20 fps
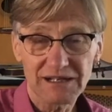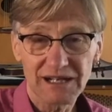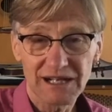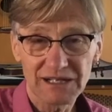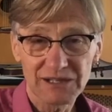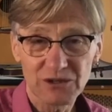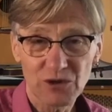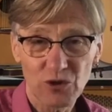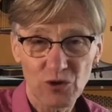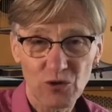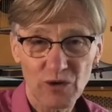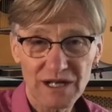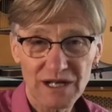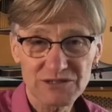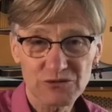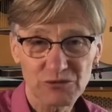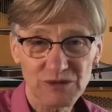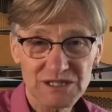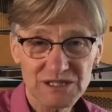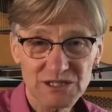I know
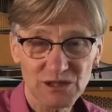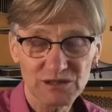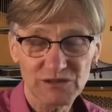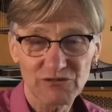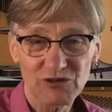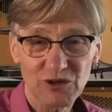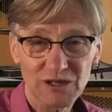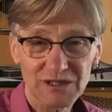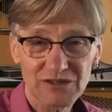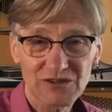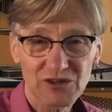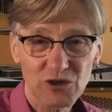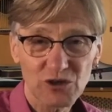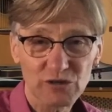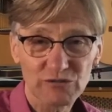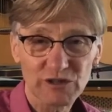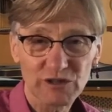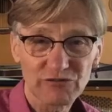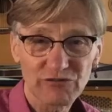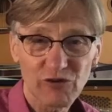as a result of going to the
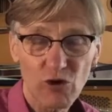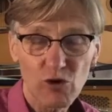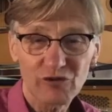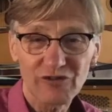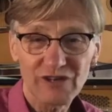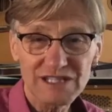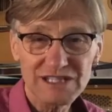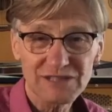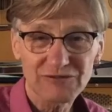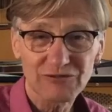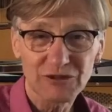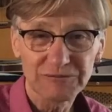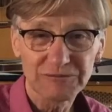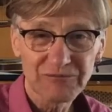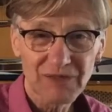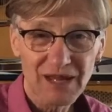Kerrville Folk Festival.